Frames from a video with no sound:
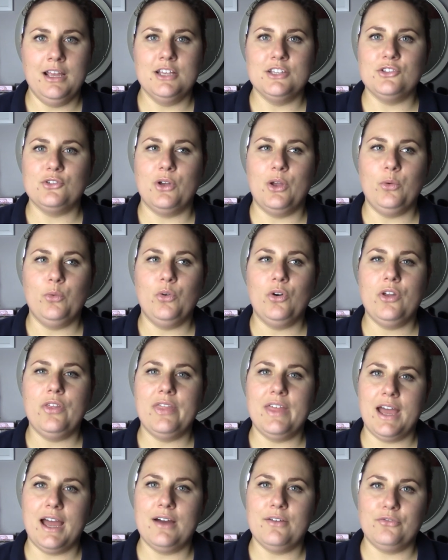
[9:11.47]
So I wore
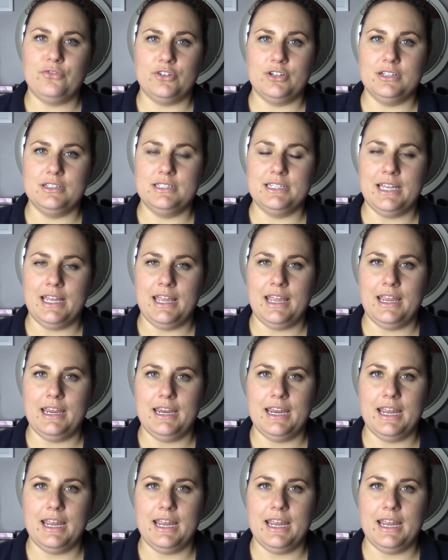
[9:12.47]
that for a day,